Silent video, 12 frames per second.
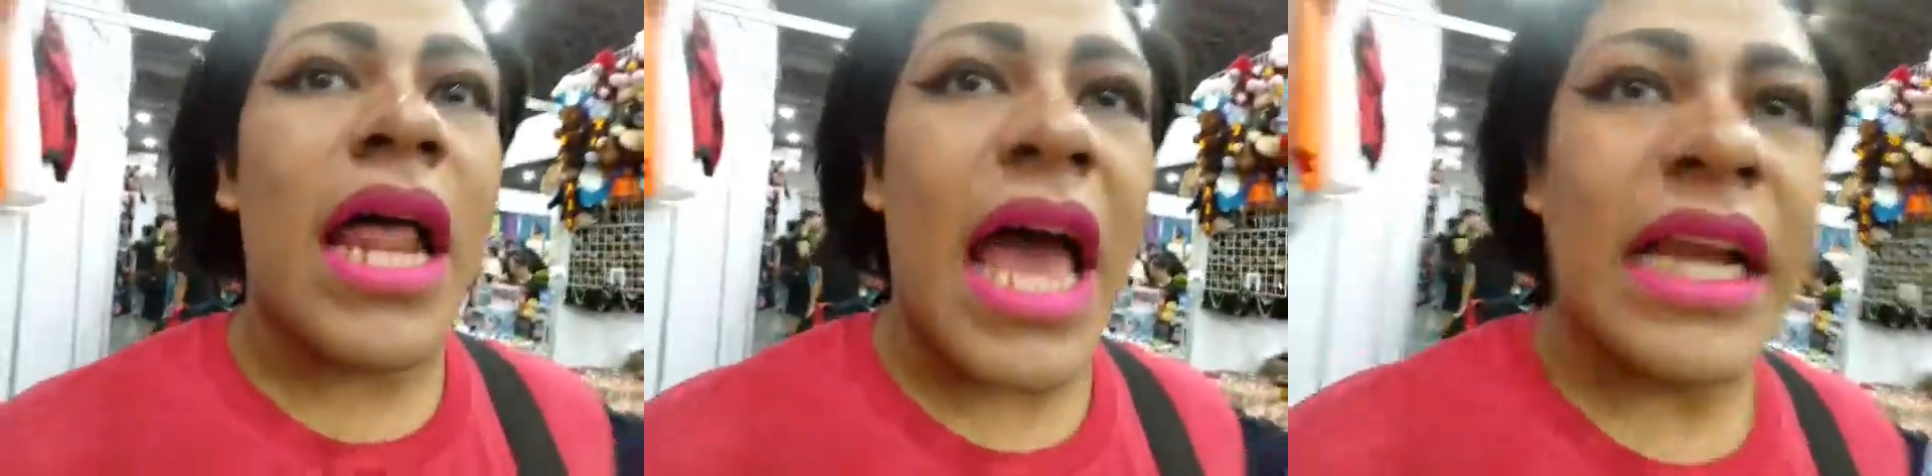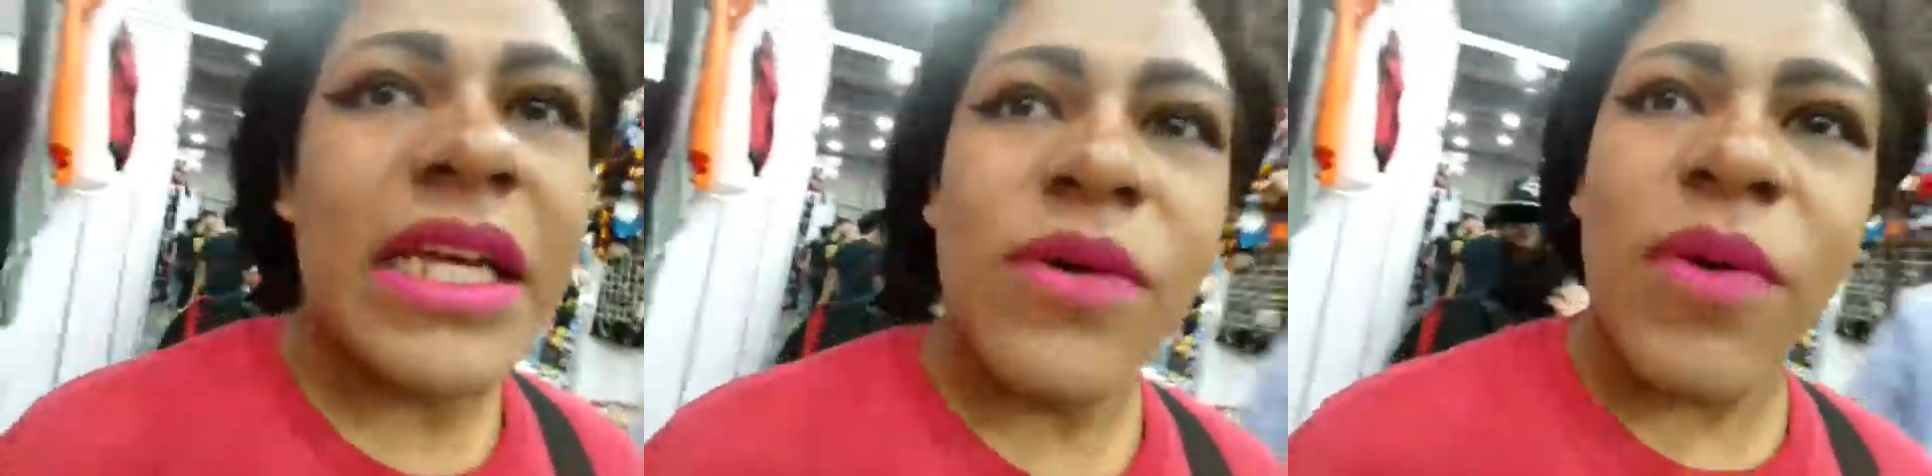
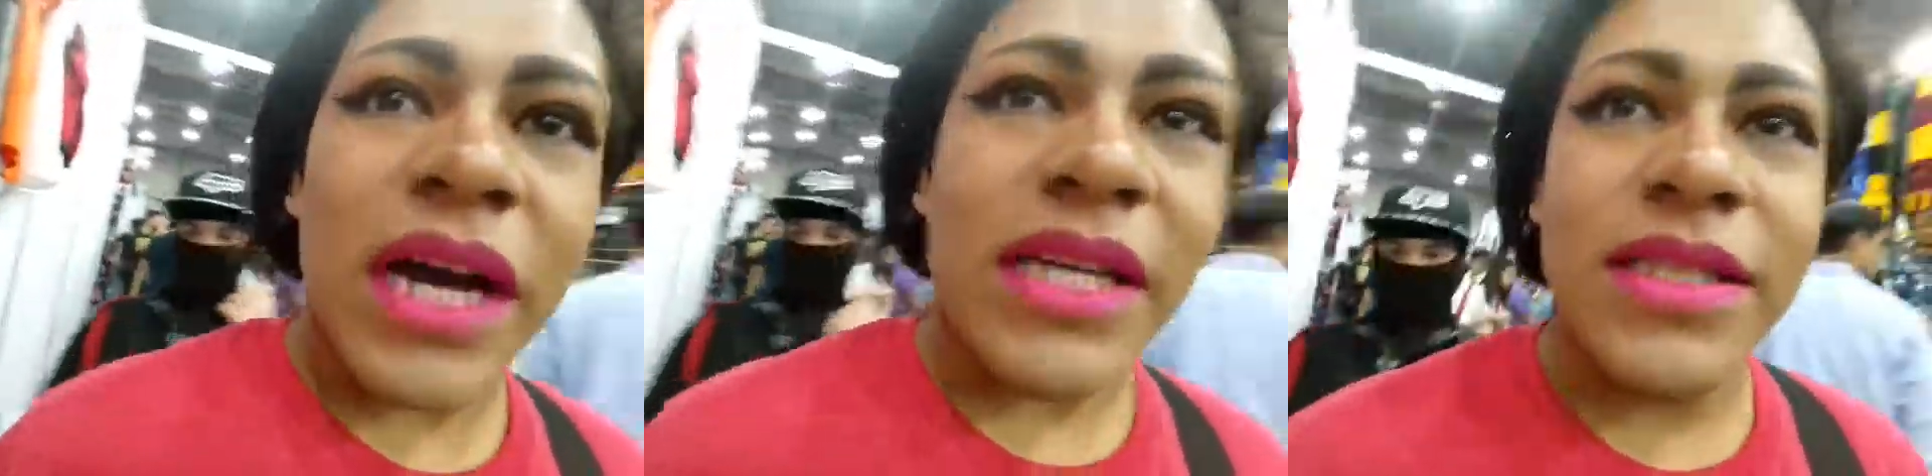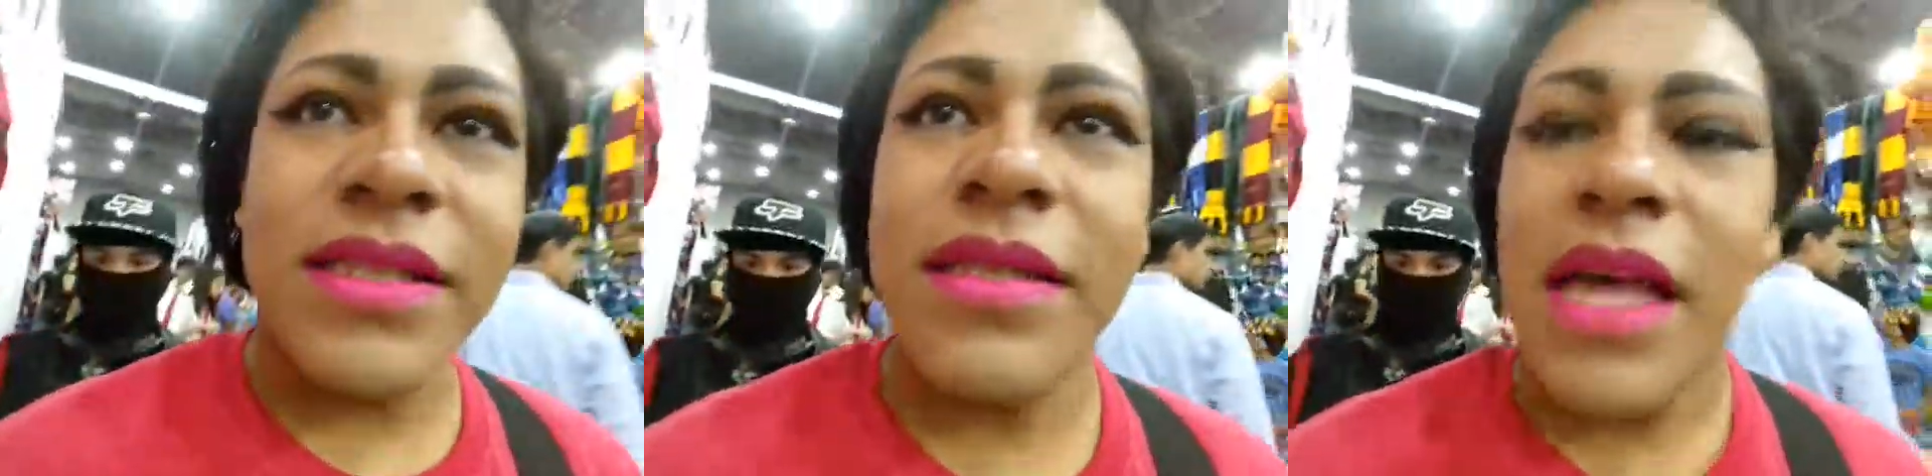Anyways,
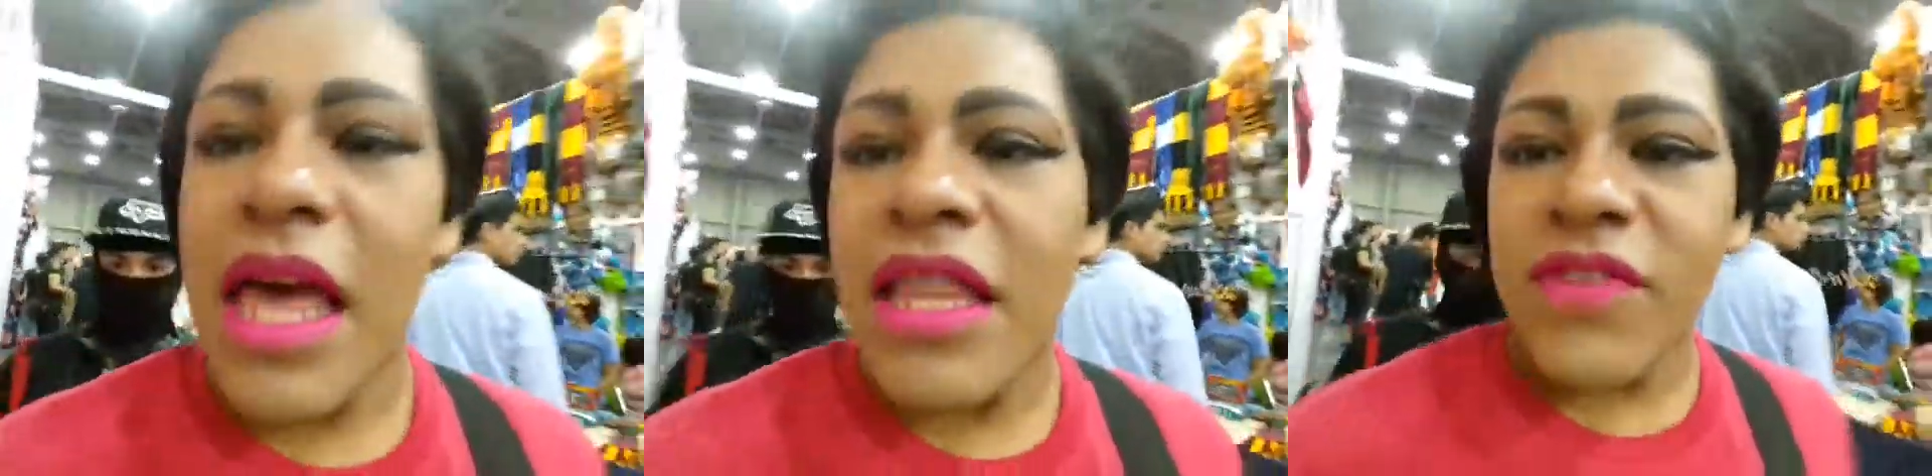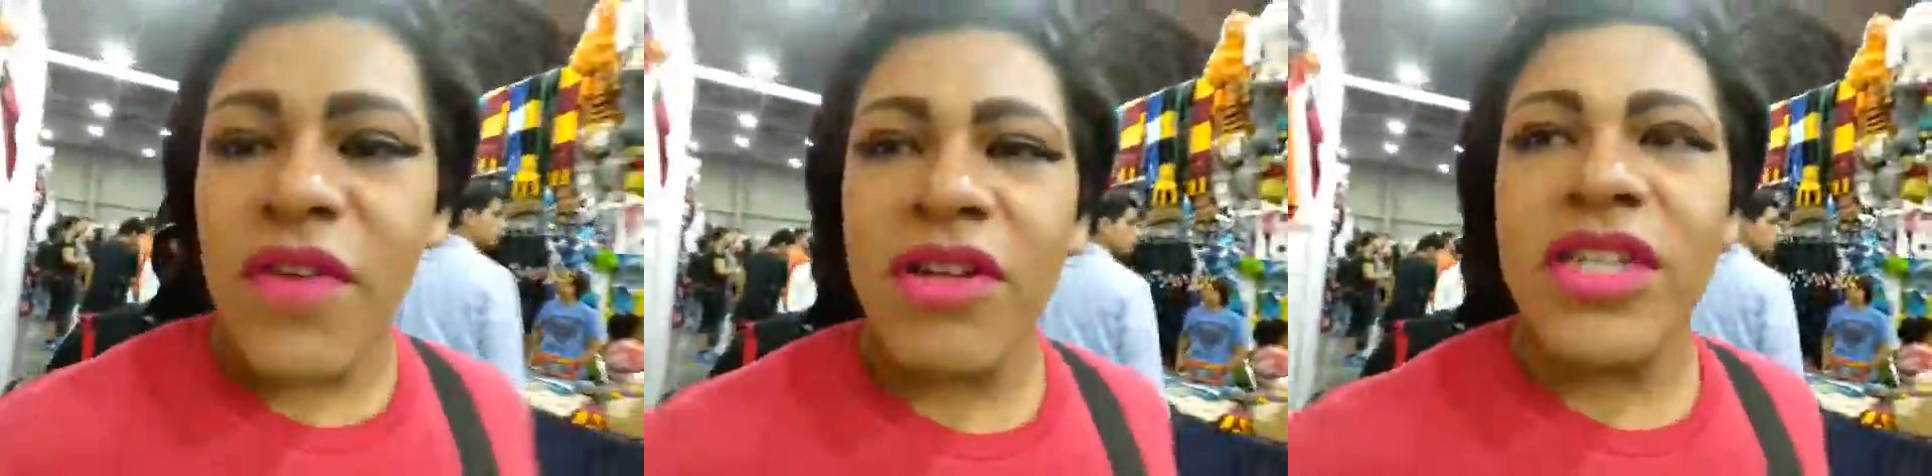
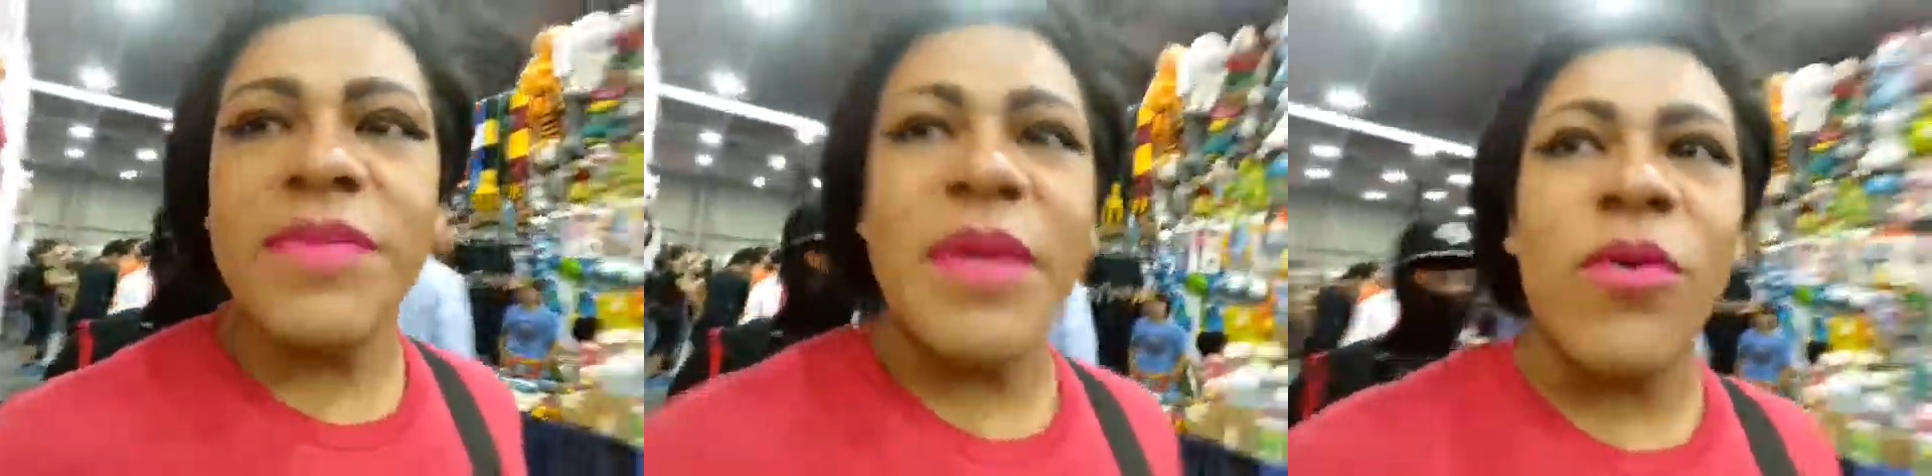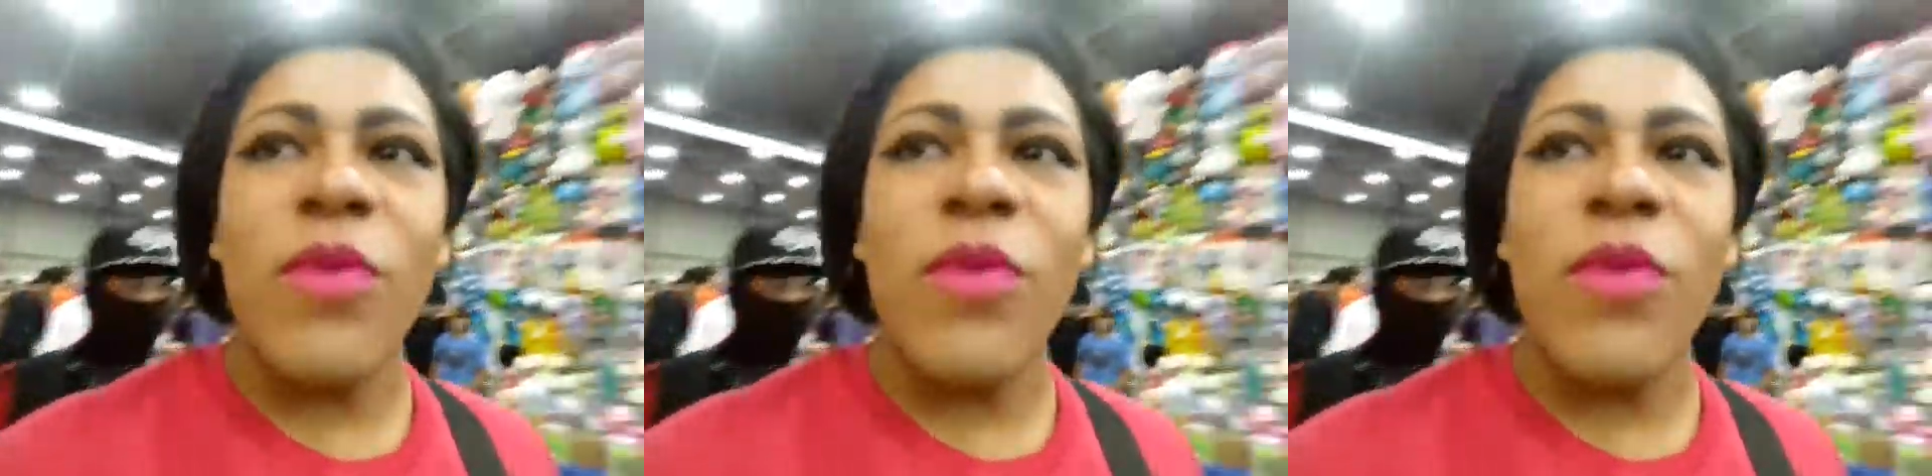he's always just me